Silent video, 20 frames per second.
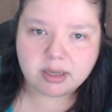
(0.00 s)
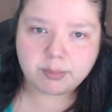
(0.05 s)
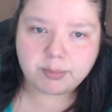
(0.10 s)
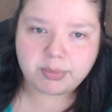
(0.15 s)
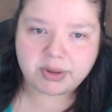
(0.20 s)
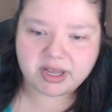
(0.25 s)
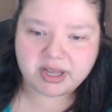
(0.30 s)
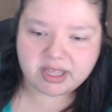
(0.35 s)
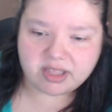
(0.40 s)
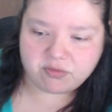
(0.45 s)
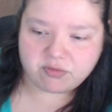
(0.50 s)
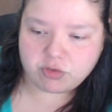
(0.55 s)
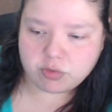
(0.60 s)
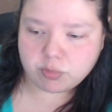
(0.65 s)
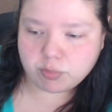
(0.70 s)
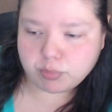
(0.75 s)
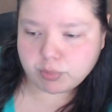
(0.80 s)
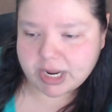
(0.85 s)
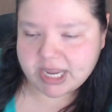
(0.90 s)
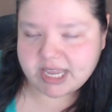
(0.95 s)
But if you
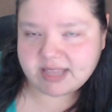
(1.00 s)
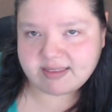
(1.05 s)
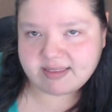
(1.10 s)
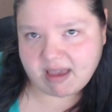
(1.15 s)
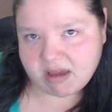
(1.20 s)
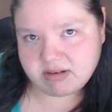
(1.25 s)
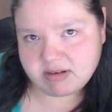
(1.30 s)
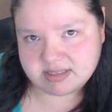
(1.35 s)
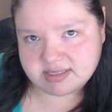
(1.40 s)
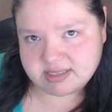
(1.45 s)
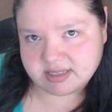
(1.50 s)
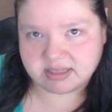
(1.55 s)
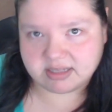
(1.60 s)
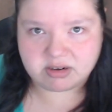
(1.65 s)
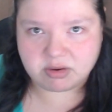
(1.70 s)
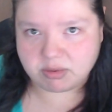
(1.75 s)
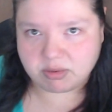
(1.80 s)
break it down into little